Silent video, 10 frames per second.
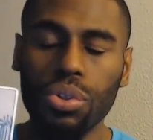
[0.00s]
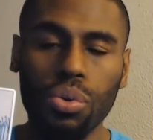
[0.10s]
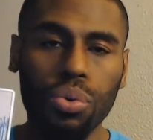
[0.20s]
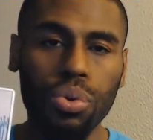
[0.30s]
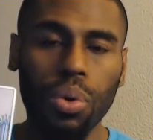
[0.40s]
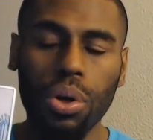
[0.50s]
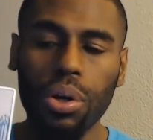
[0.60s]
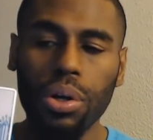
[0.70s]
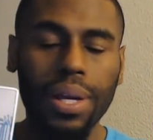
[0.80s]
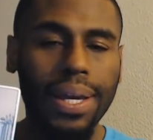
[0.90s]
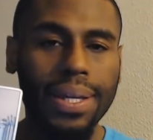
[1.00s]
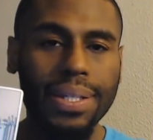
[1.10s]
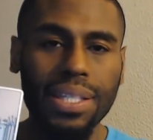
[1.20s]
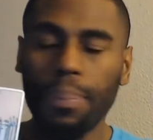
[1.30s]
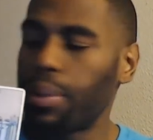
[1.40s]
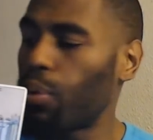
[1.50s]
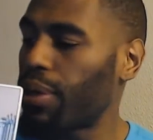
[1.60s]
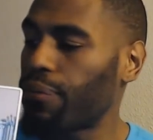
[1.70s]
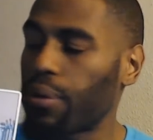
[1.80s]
So you are stepping away